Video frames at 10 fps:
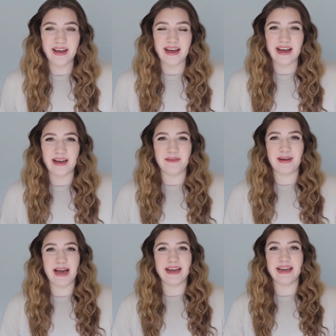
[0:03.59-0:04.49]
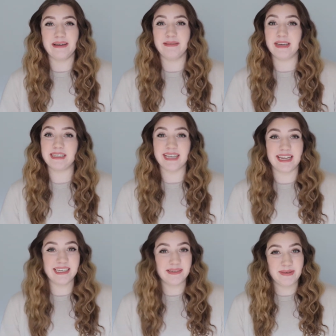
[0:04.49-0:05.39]
I am
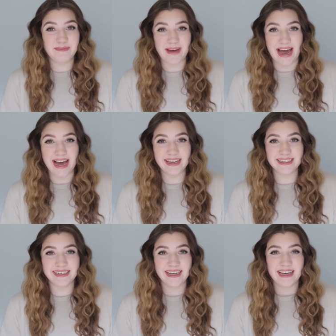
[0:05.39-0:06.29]
excited to be back.